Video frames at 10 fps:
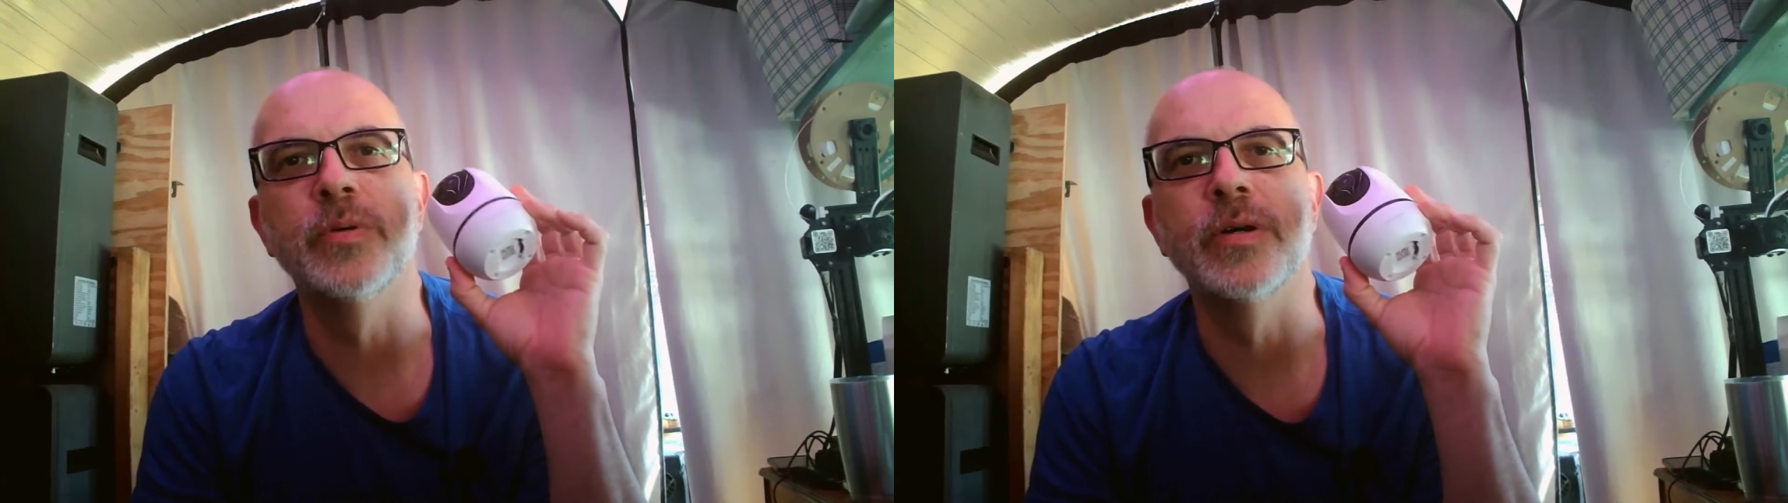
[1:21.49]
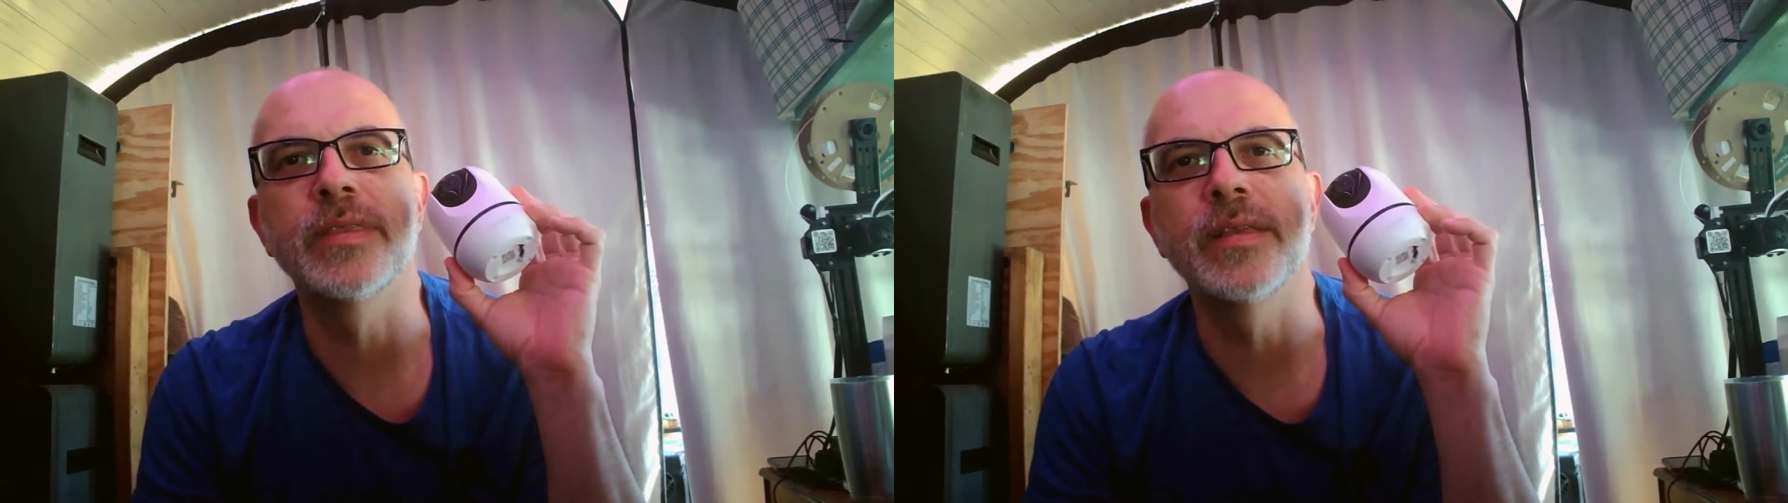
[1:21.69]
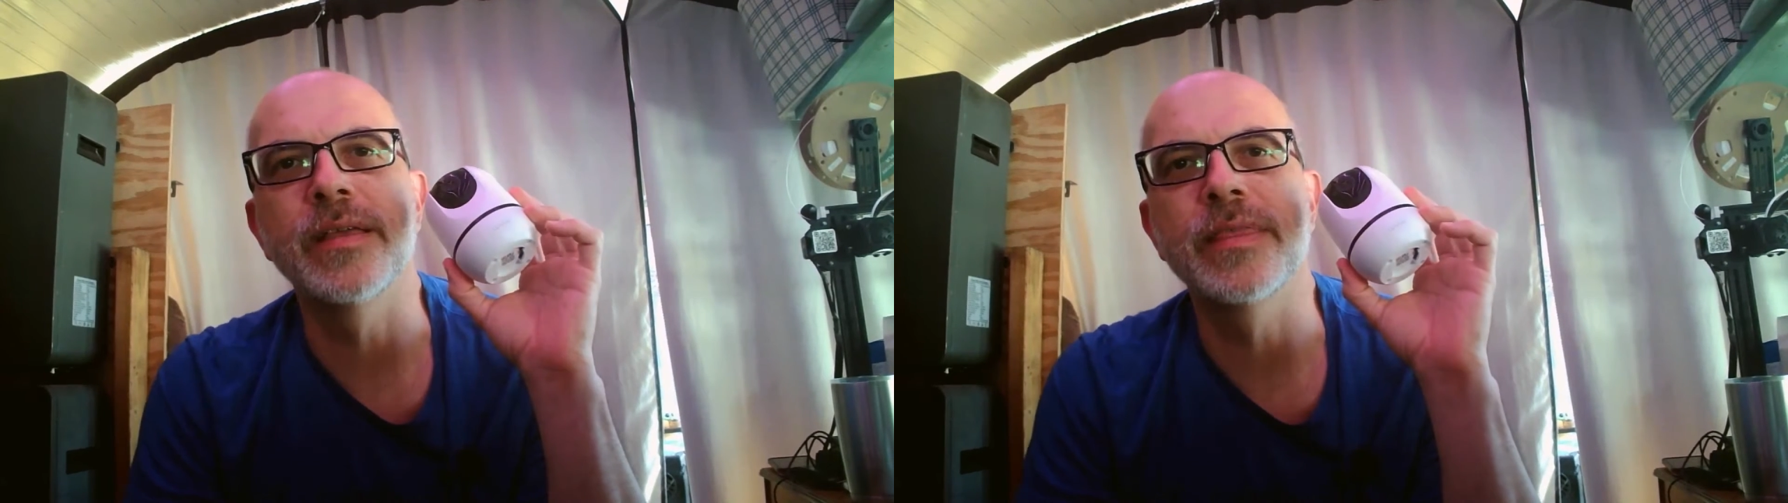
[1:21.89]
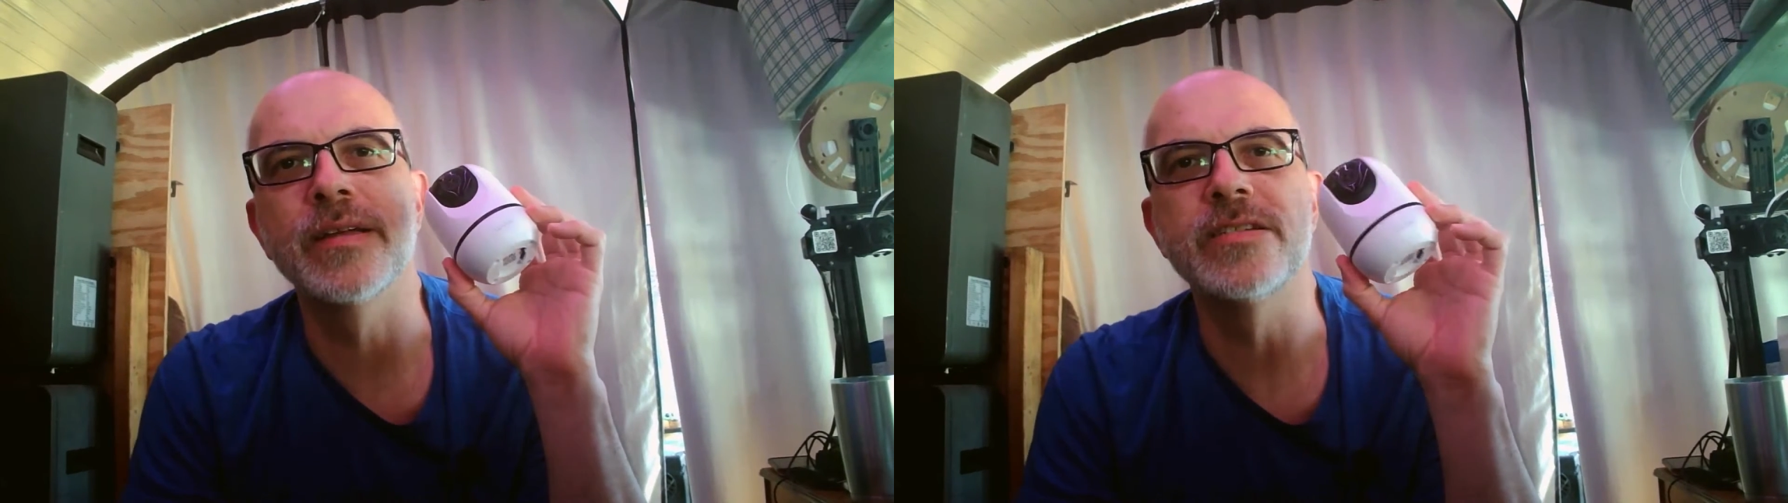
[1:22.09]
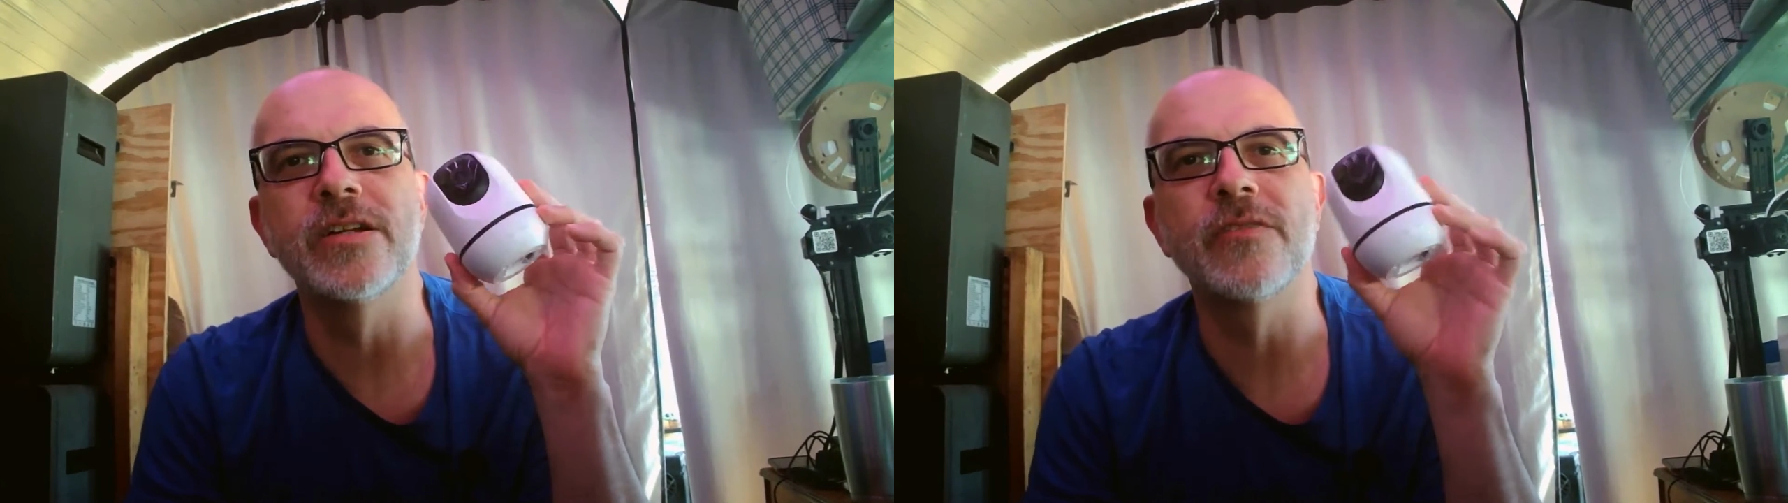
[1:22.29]
put the
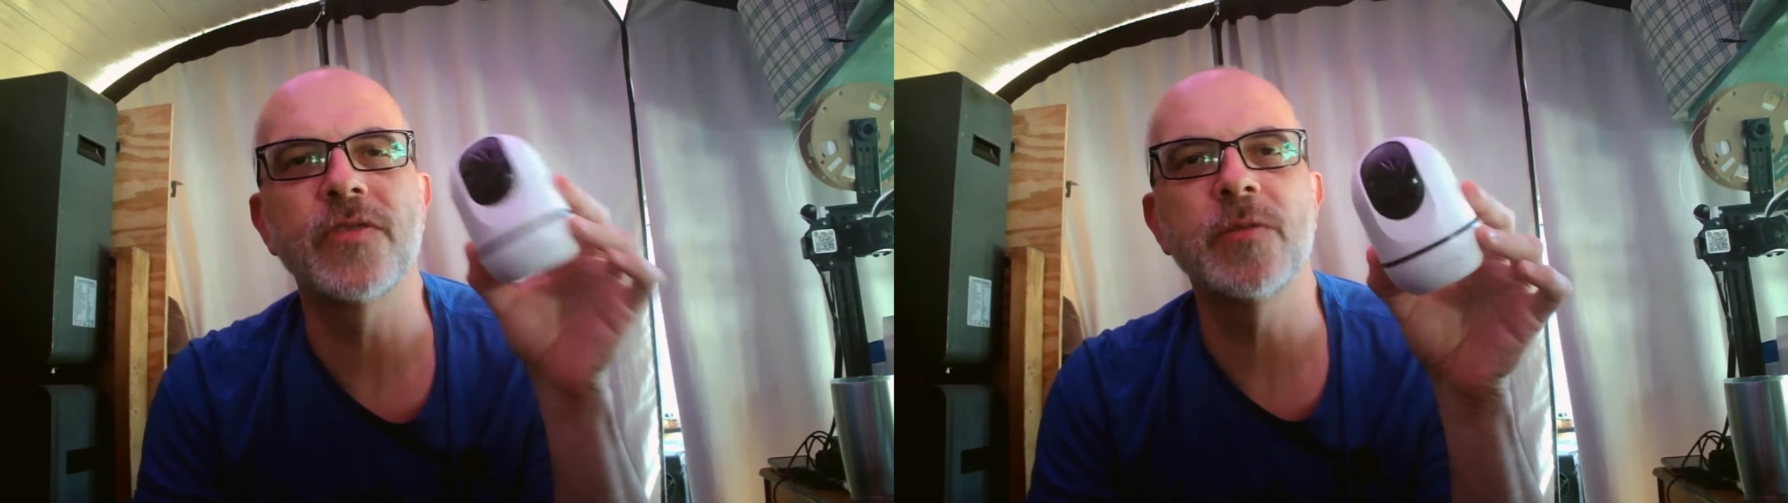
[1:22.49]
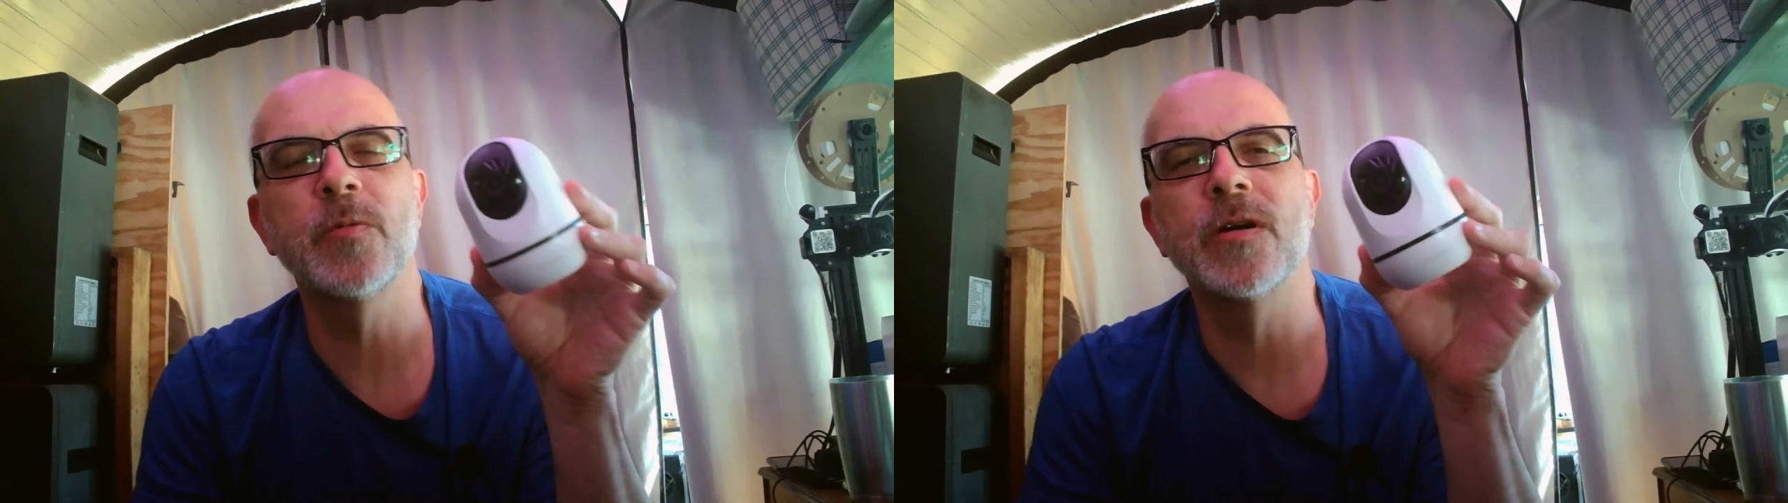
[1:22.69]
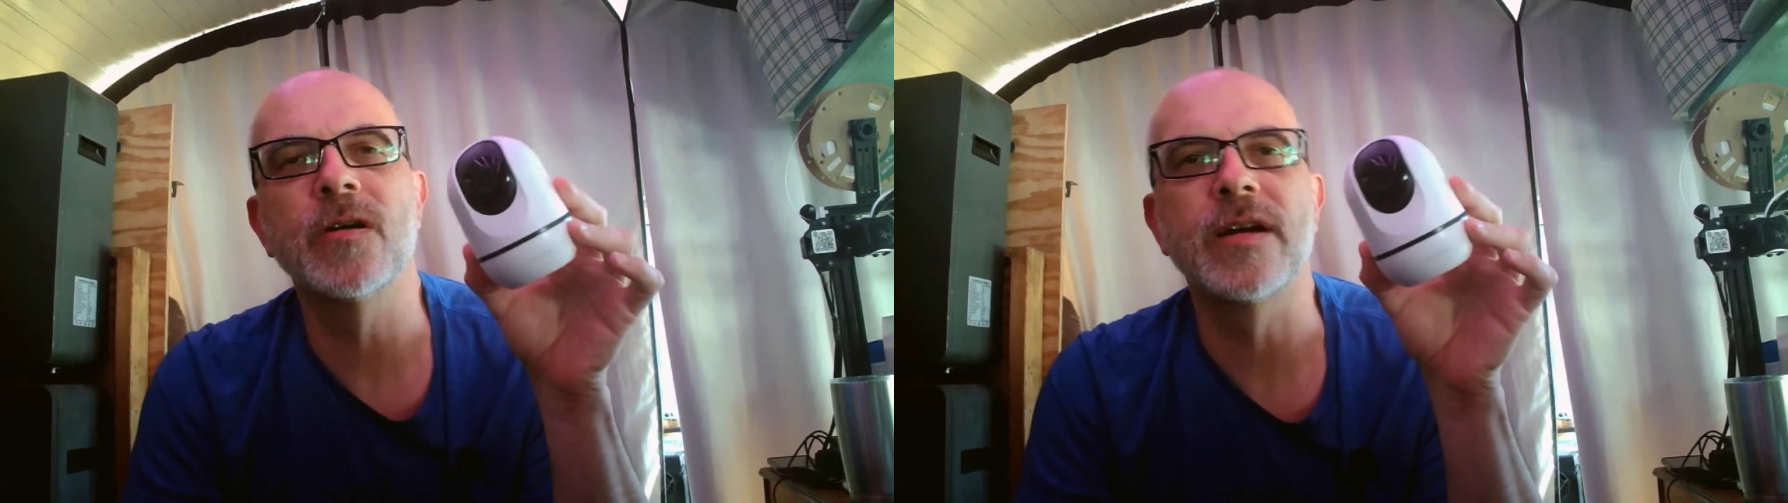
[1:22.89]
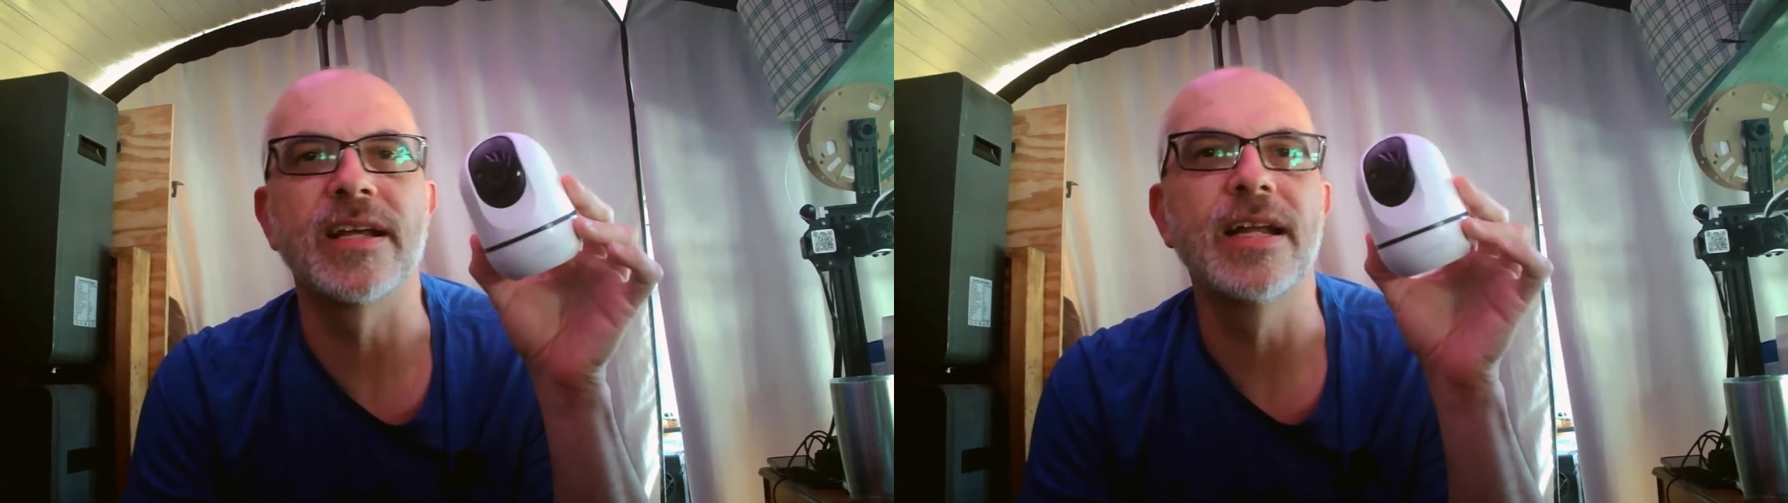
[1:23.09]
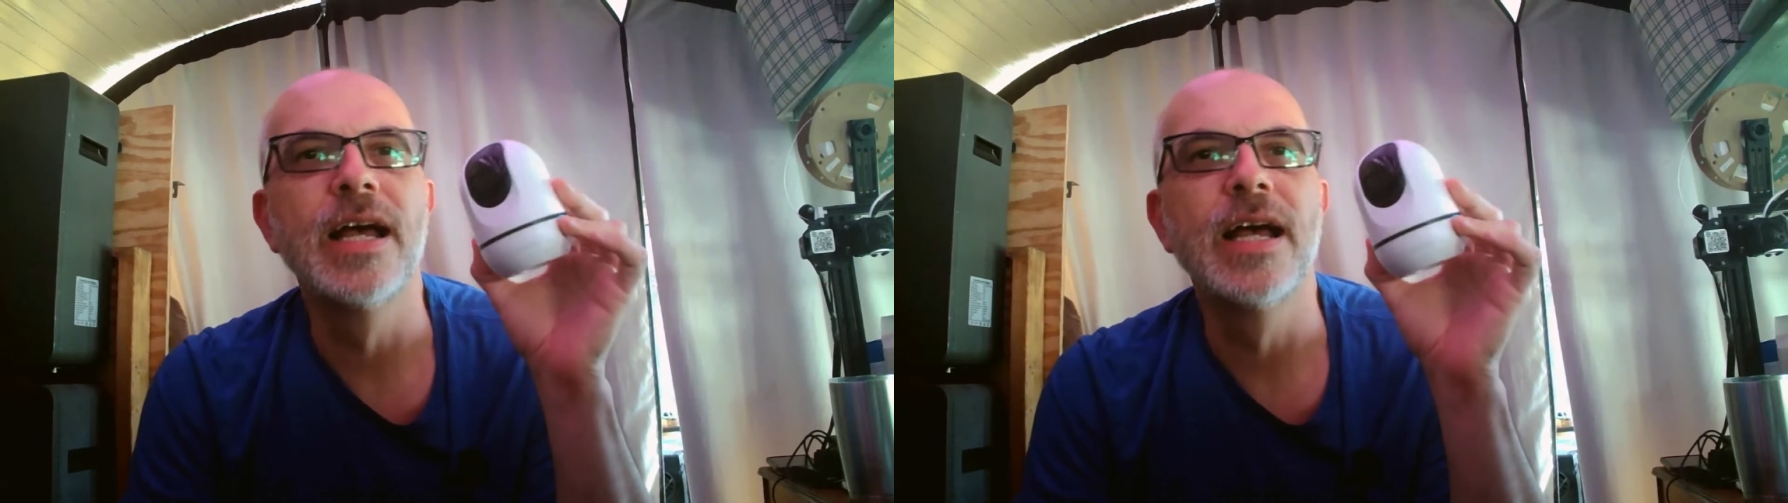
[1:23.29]
Thingino firmware on it.